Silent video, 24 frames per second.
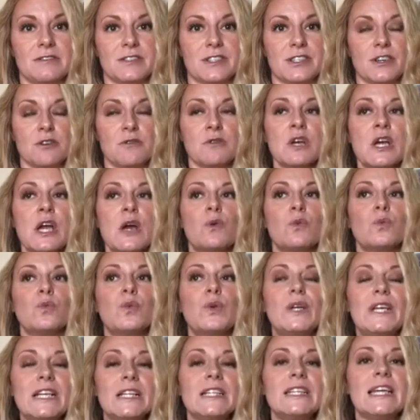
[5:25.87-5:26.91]
So
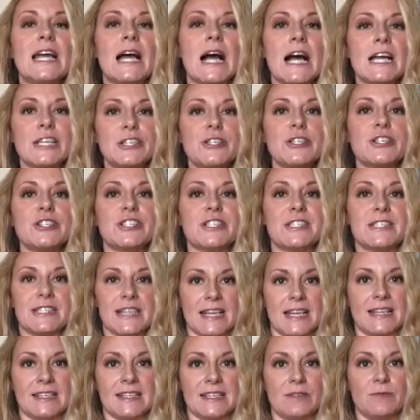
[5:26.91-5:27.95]
really
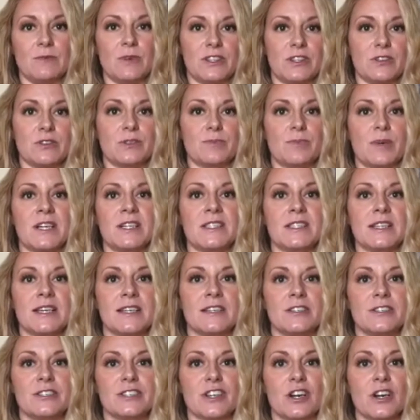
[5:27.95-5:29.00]
understanding what those brand
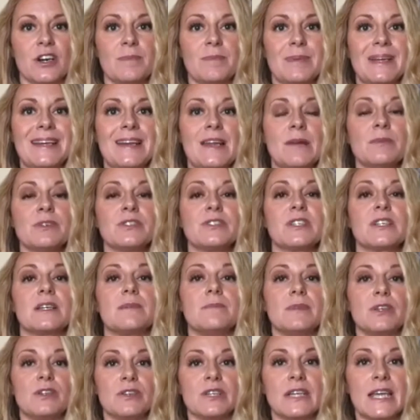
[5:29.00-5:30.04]
standards are, being able to
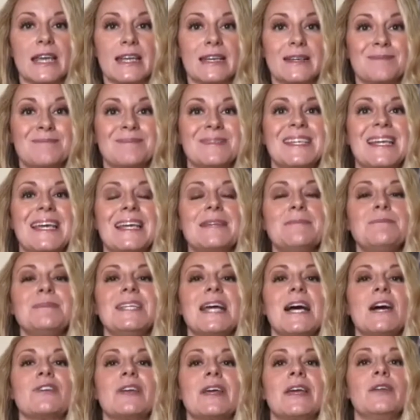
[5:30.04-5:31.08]
communicate them, get them
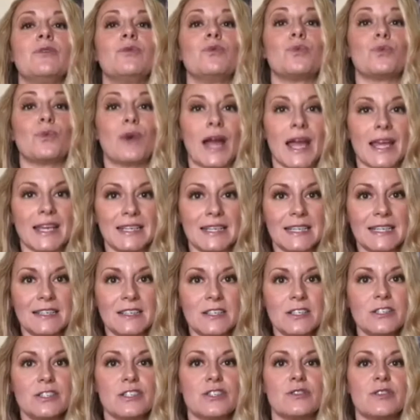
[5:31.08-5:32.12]
down in writing
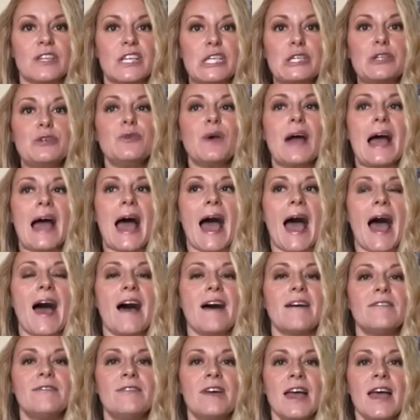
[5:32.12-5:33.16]
so that you
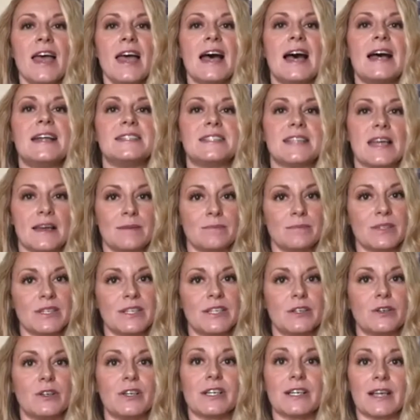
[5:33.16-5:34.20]
have a
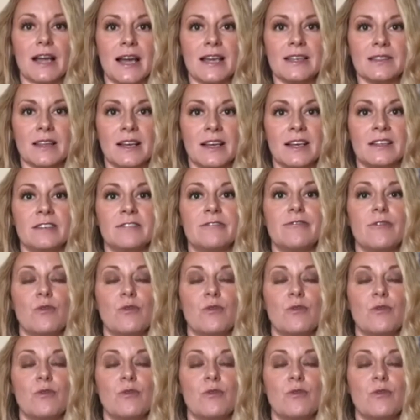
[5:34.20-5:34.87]
template or a guideline